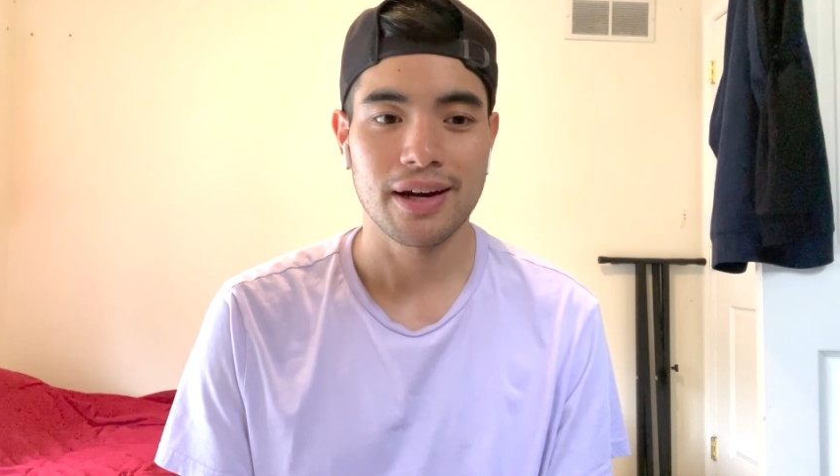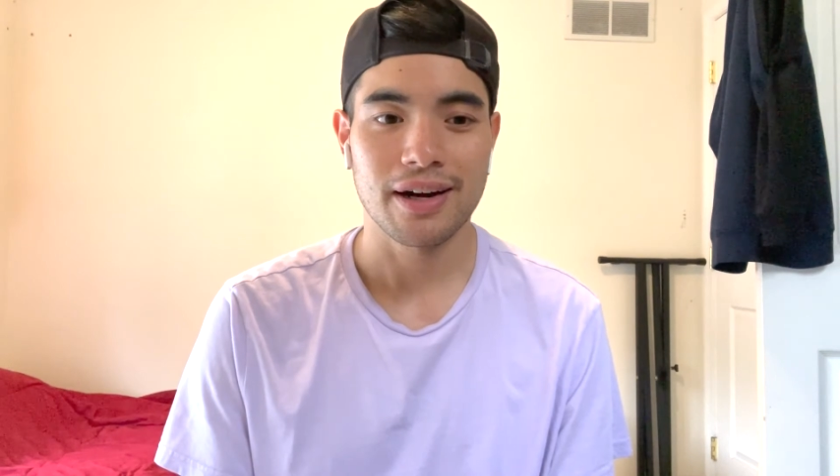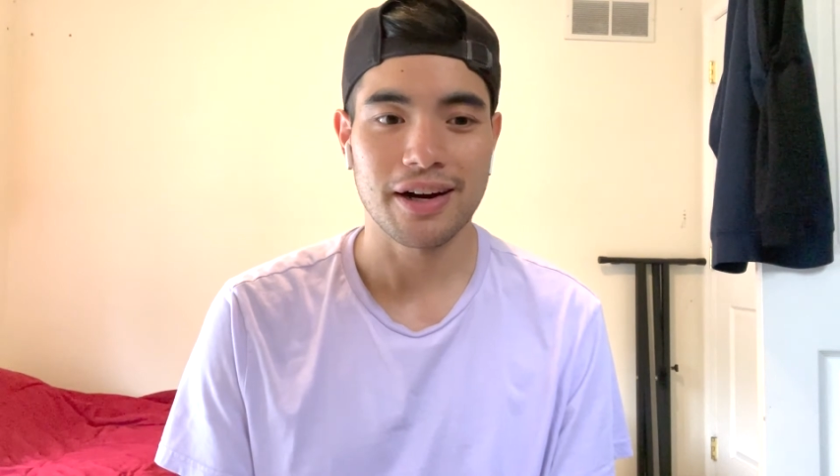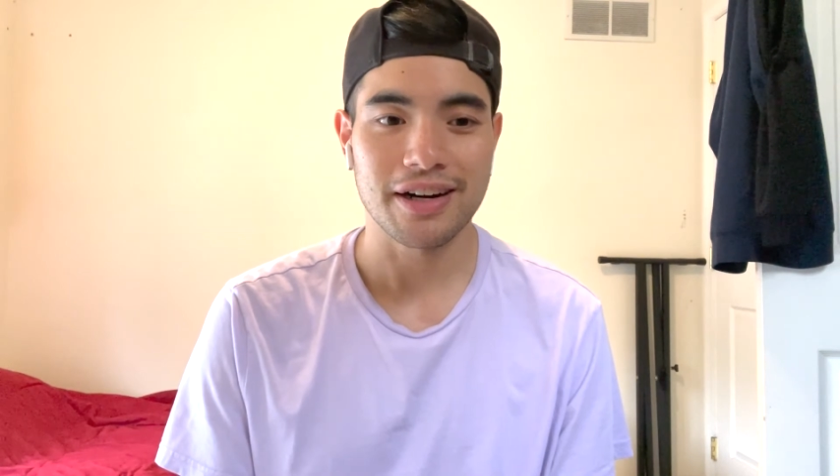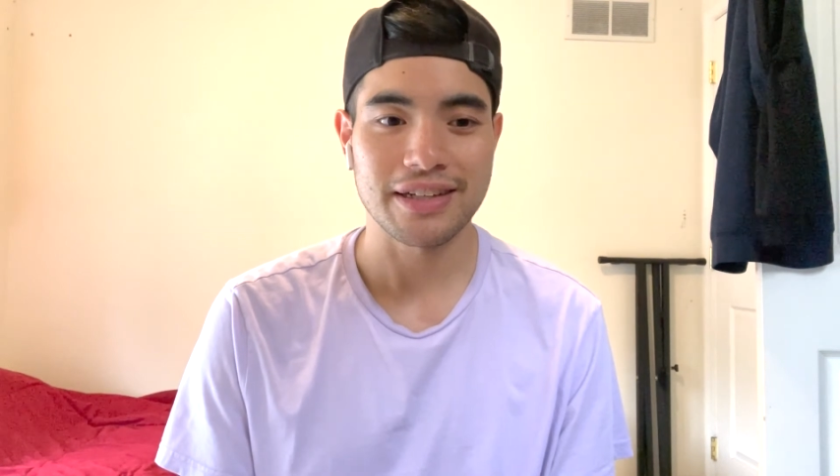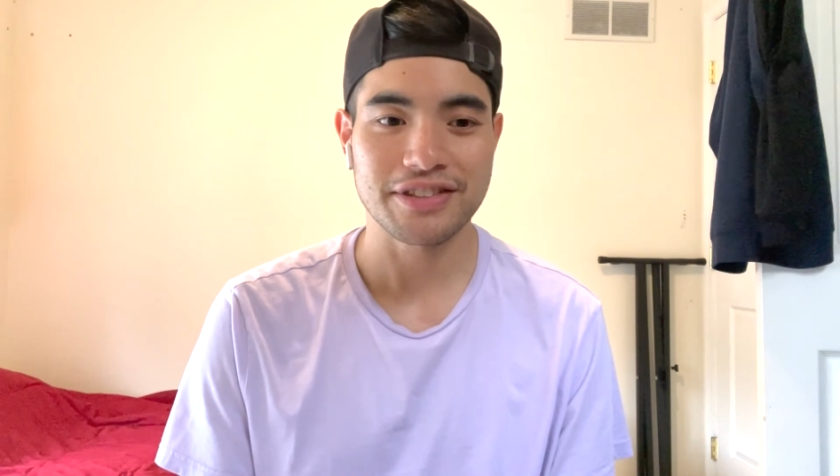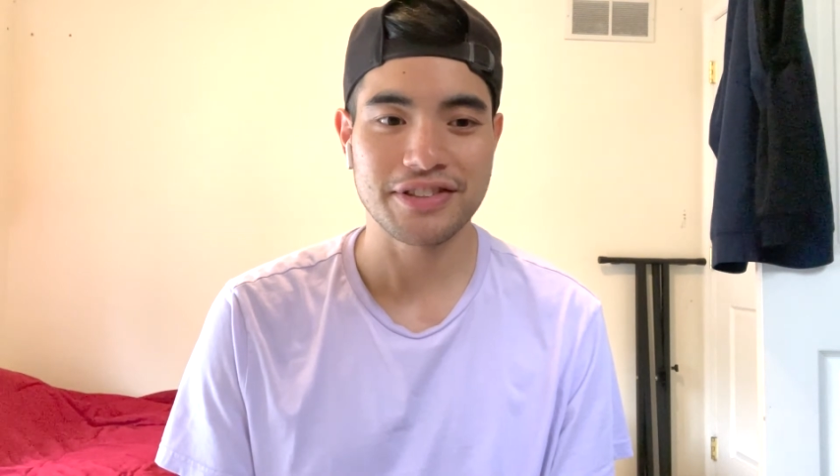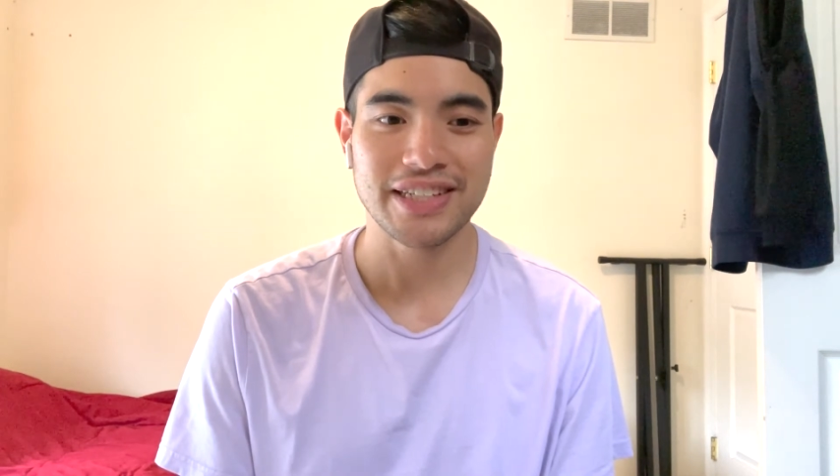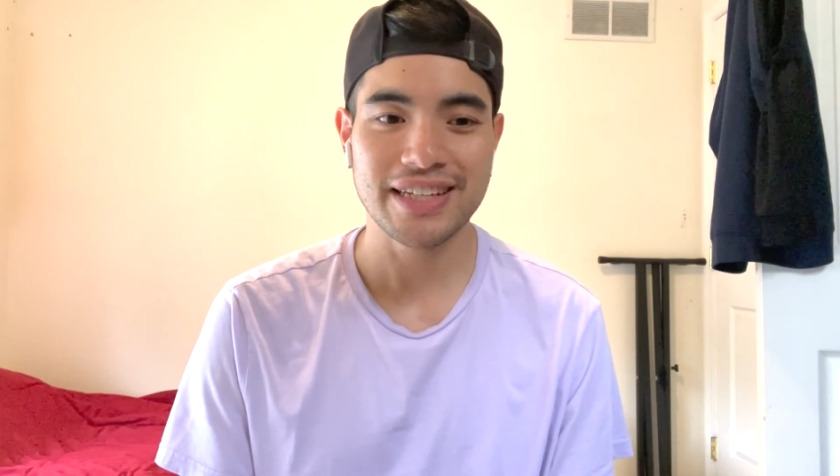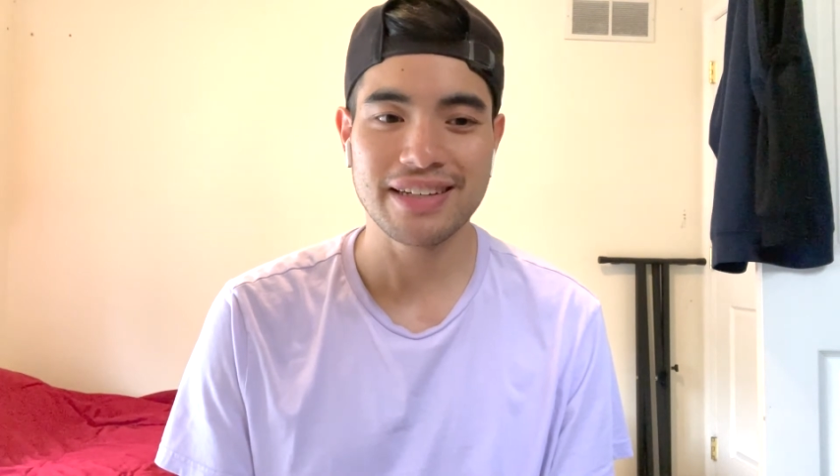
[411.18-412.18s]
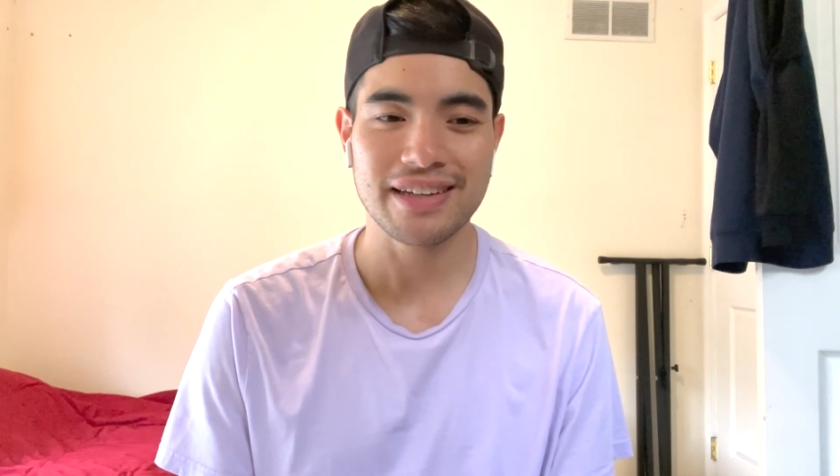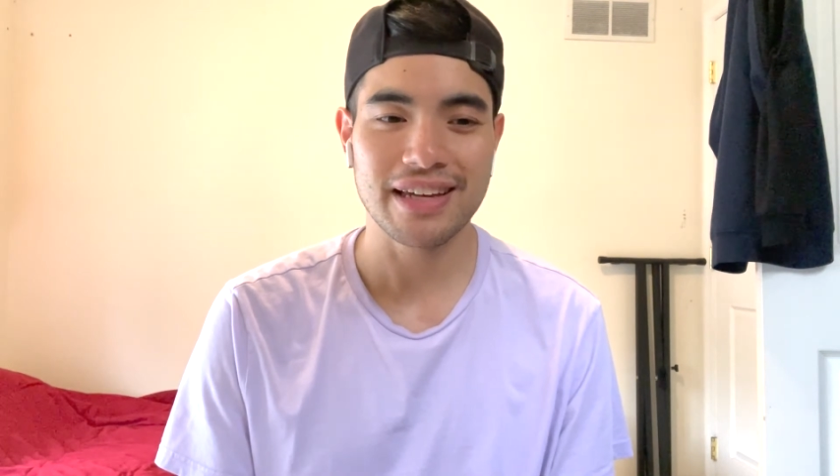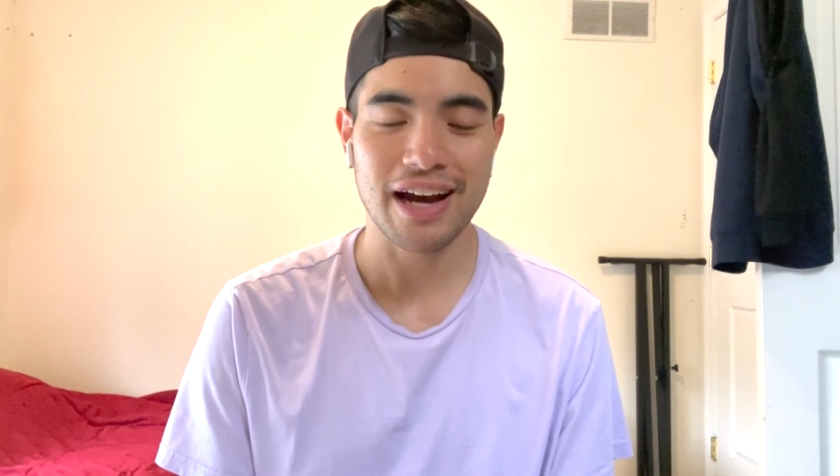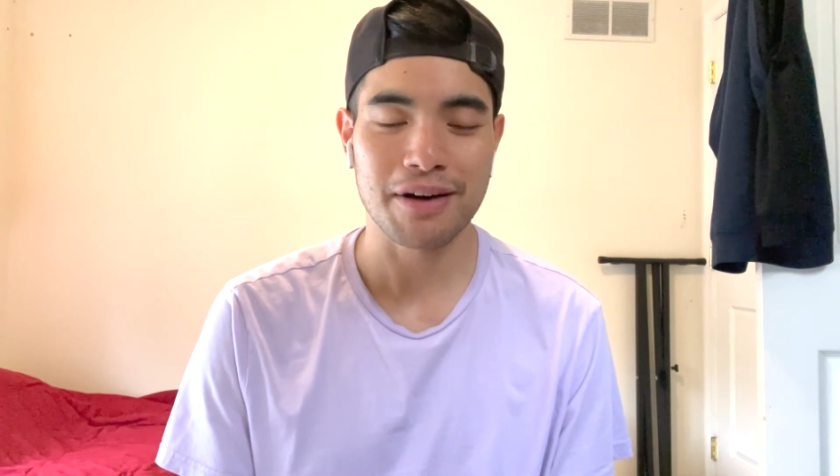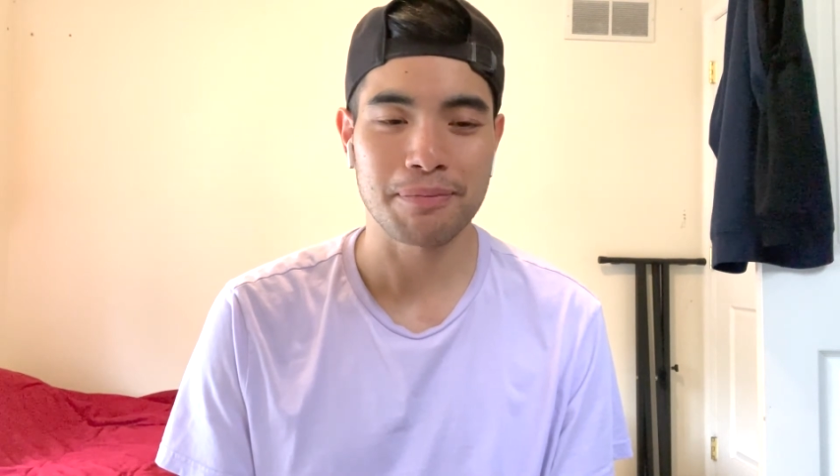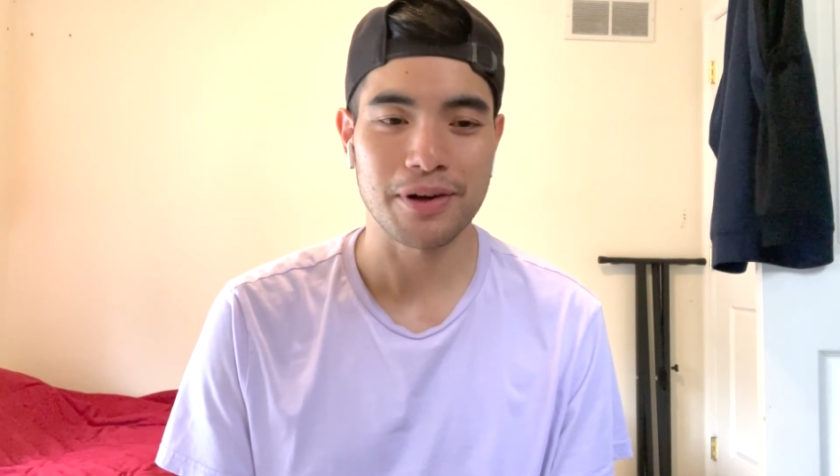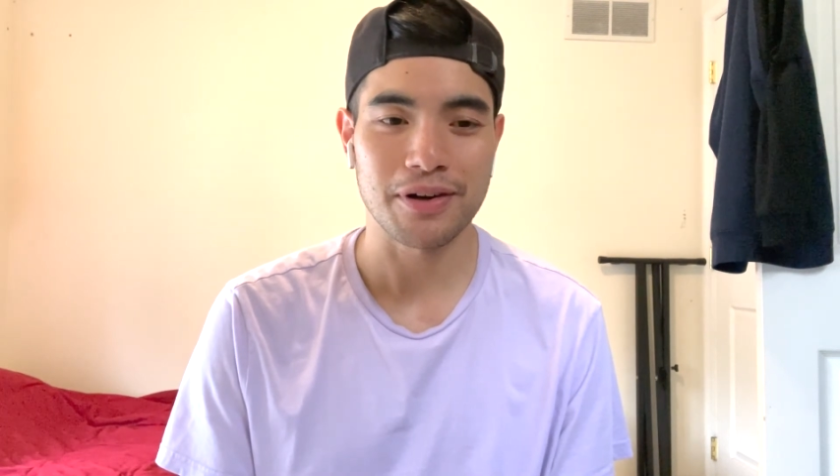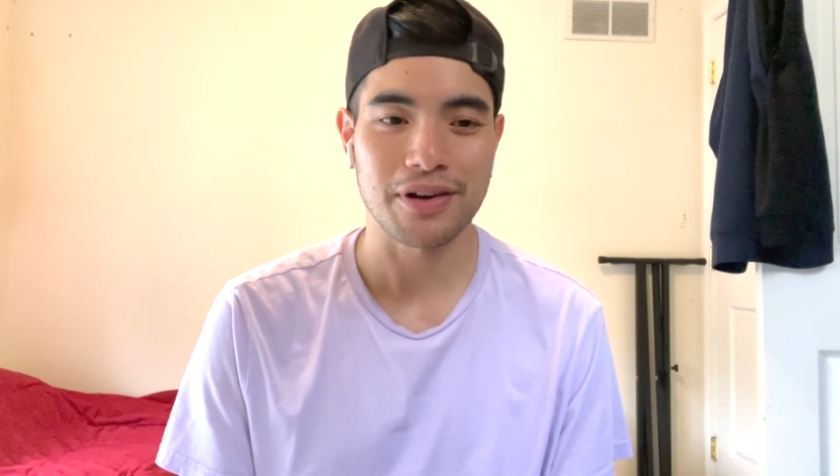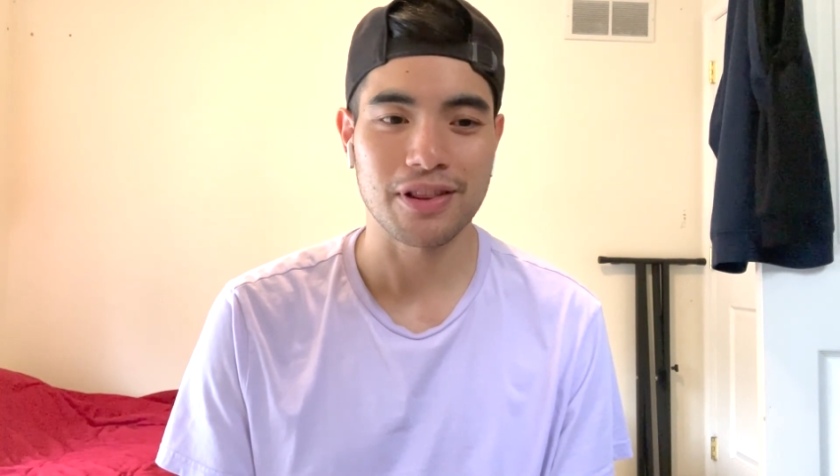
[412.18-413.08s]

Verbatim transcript: Uh, seeing Yangmyeong